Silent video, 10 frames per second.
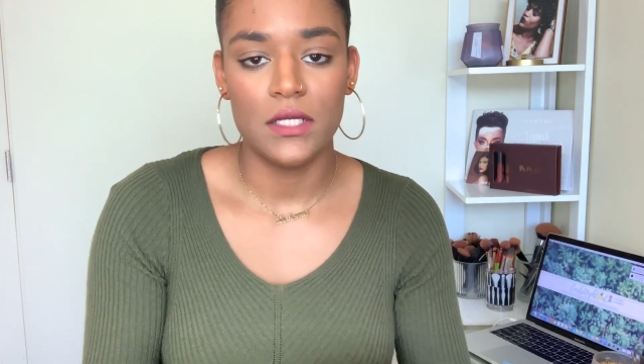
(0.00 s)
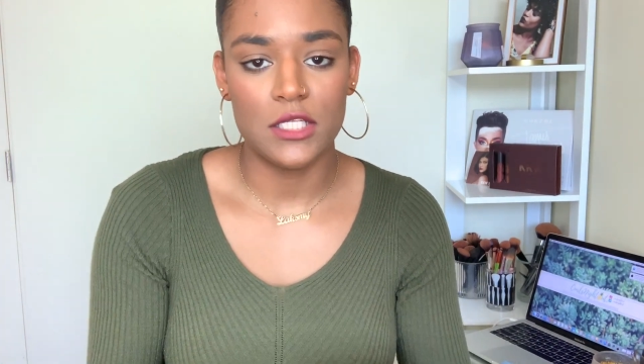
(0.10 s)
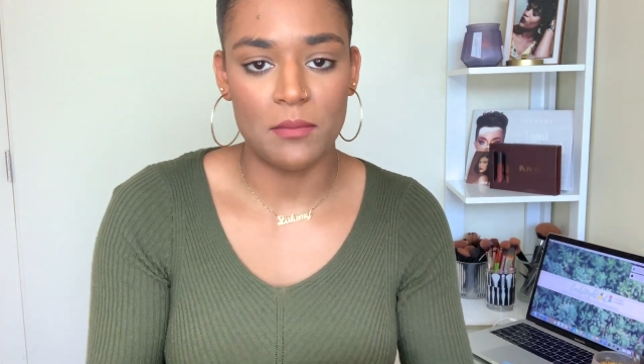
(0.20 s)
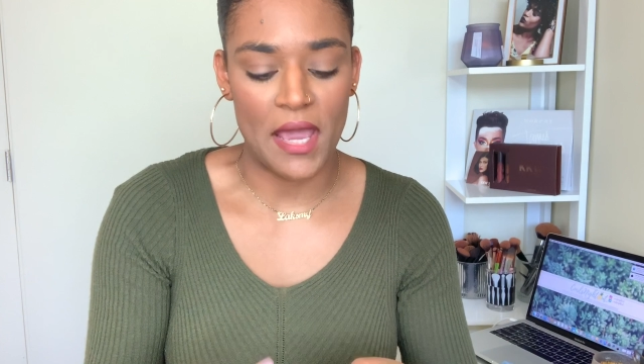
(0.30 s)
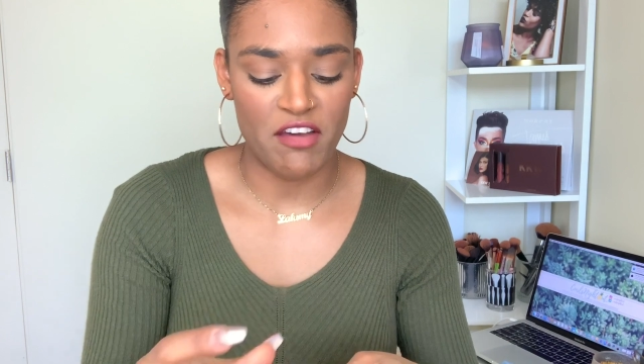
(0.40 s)

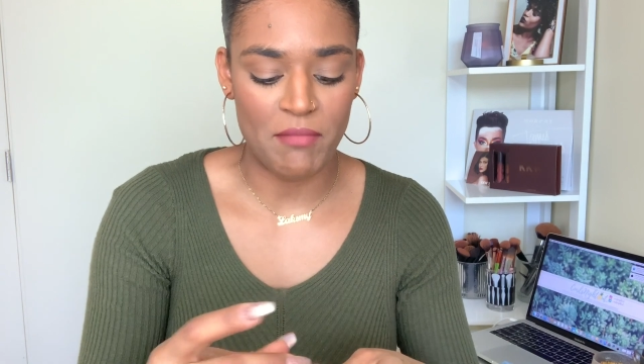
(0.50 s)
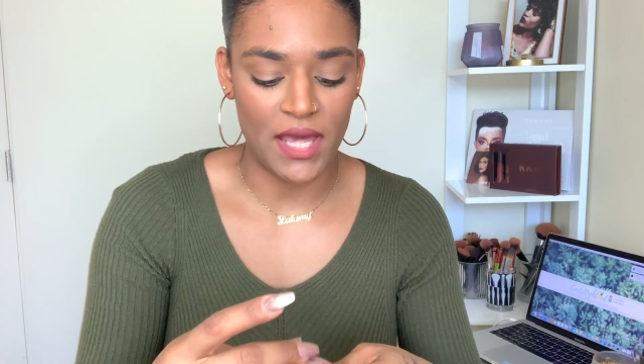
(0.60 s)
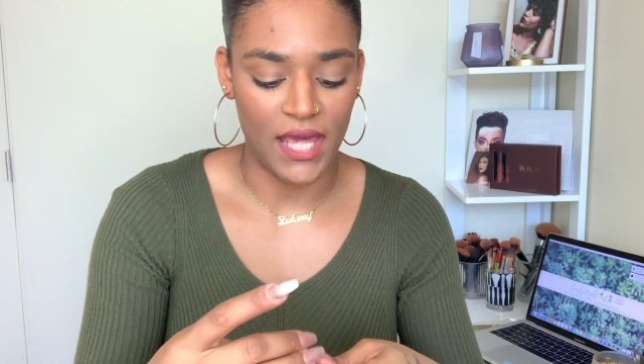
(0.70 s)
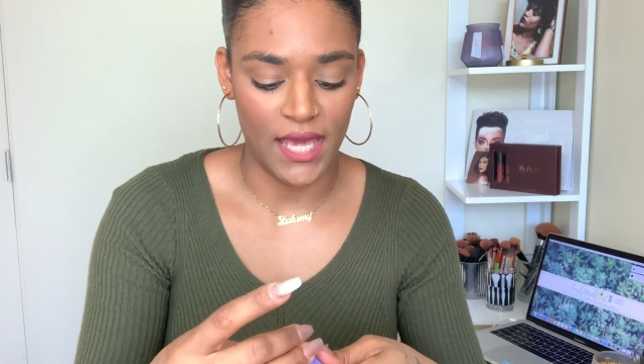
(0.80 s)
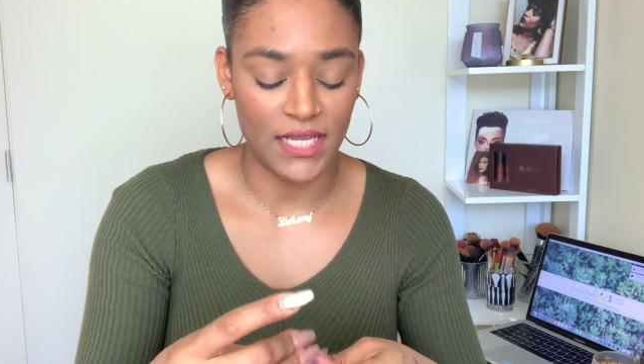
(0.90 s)
to the back of
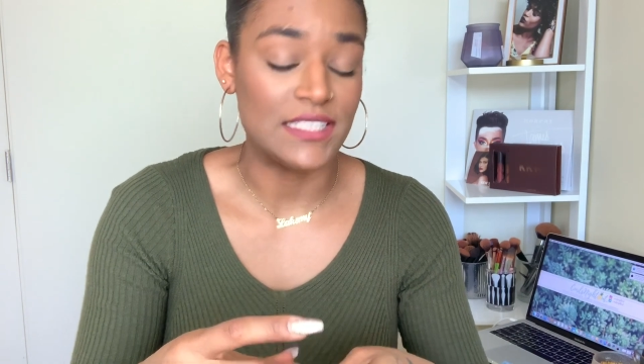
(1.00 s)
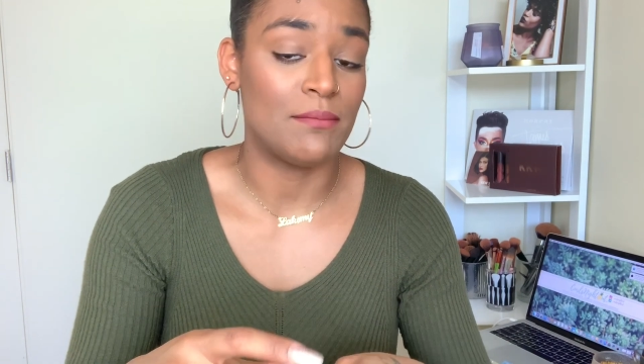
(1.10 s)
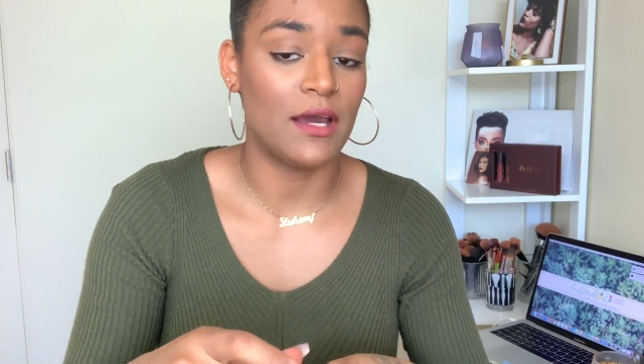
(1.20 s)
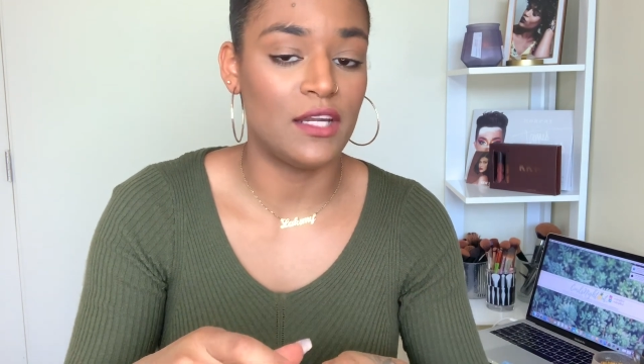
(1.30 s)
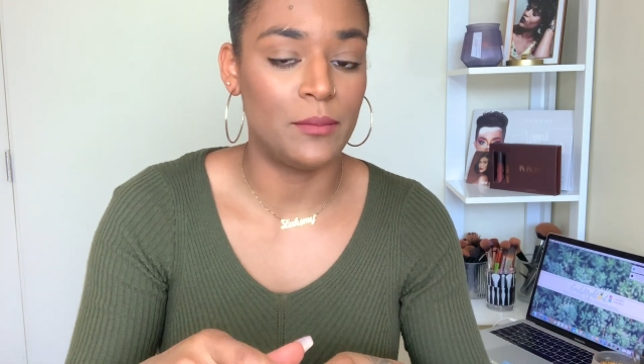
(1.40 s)
my hand because
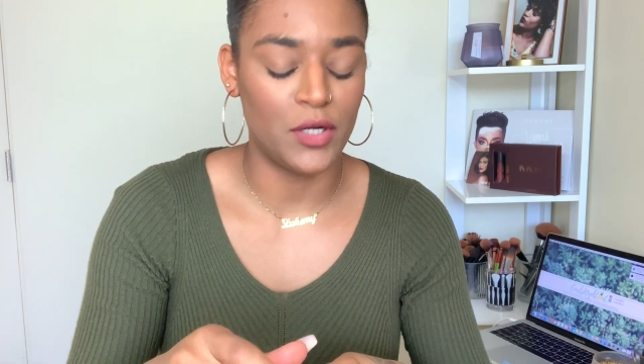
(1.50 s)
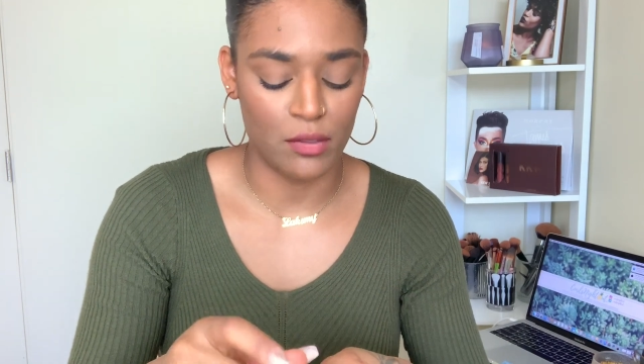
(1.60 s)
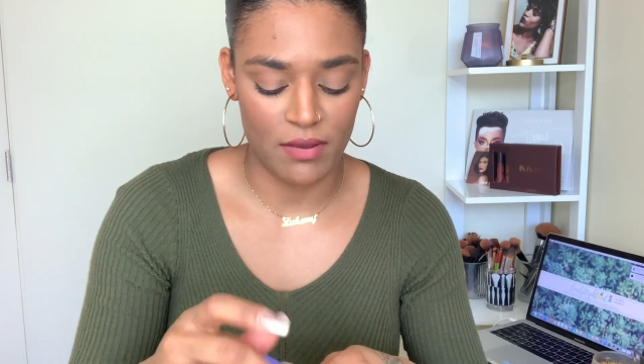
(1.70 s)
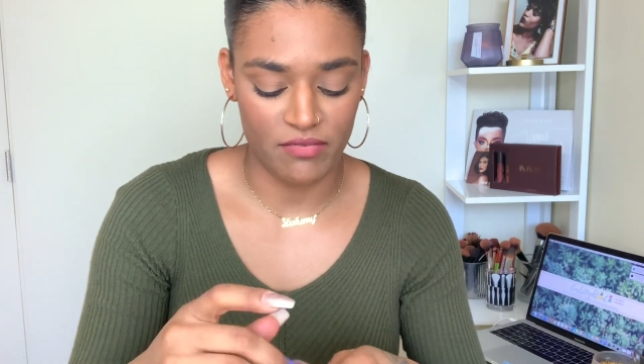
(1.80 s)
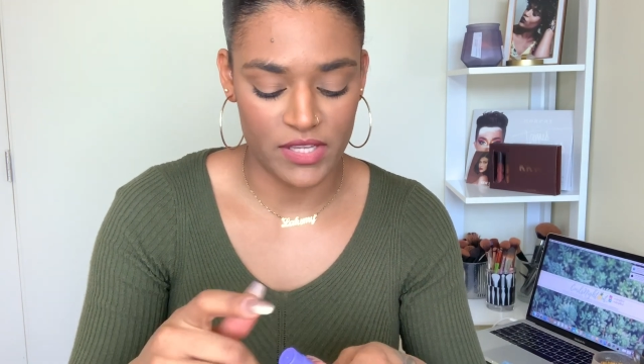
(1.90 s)
I'm not gonna put
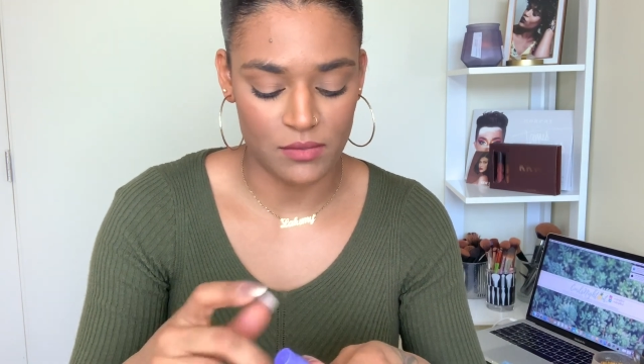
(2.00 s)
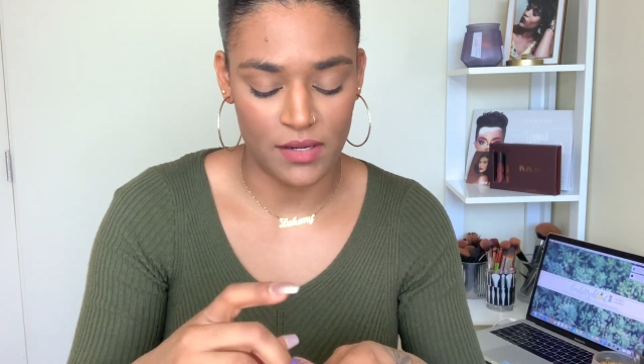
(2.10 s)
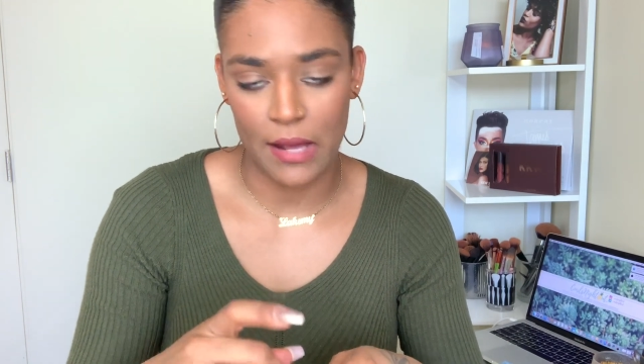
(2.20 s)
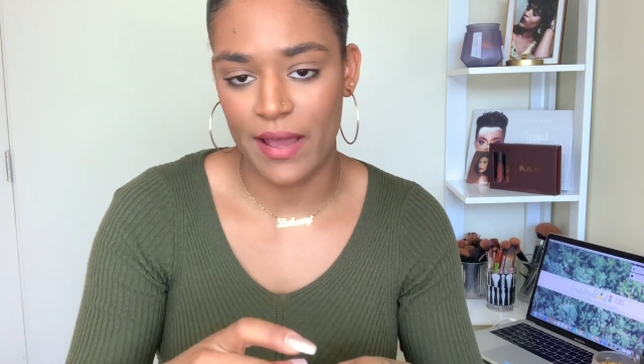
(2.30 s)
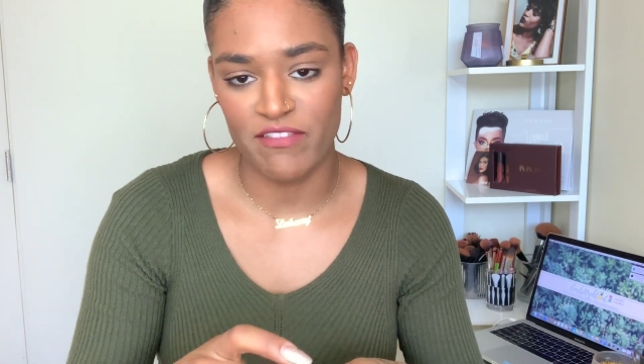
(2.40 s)
it on my face right now.